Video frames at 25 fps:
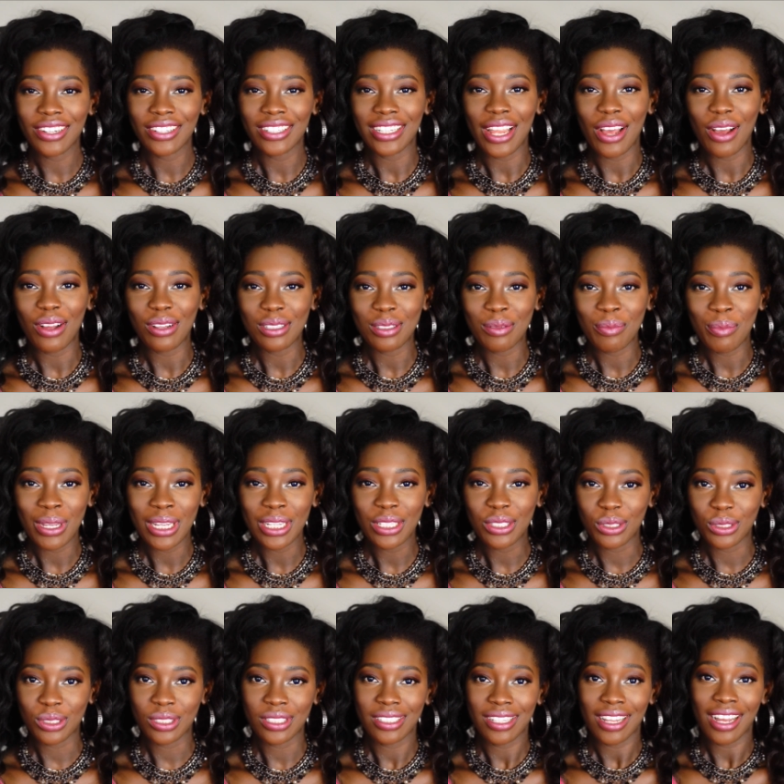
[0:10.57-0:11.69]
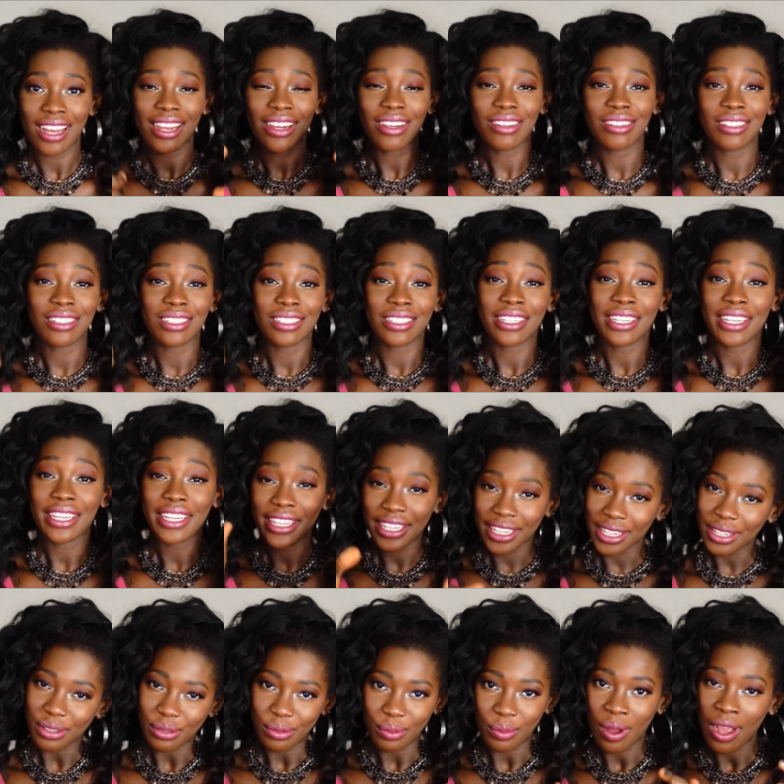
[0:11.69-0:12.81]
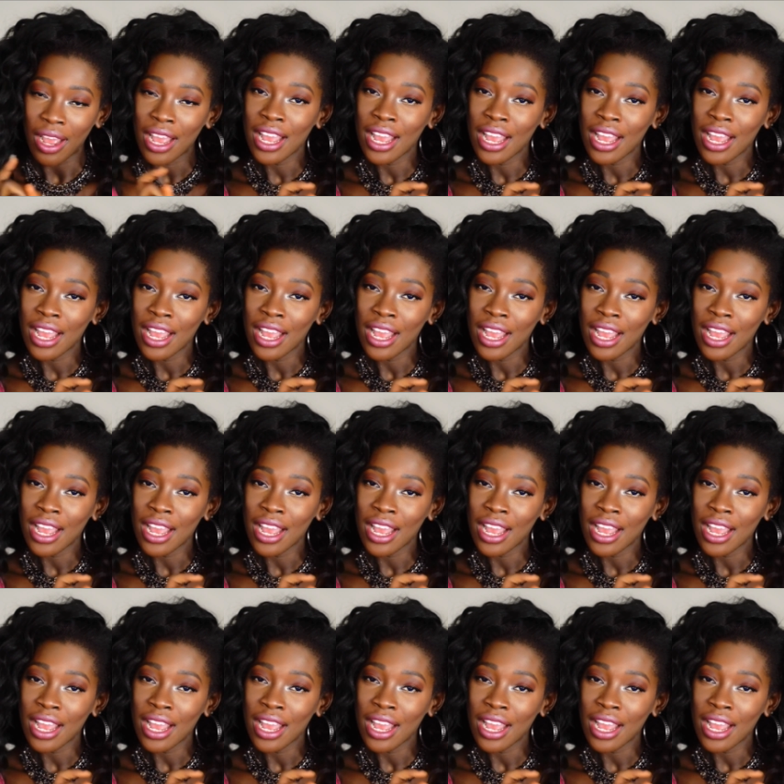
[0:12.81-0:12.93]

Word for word: allows me to style you.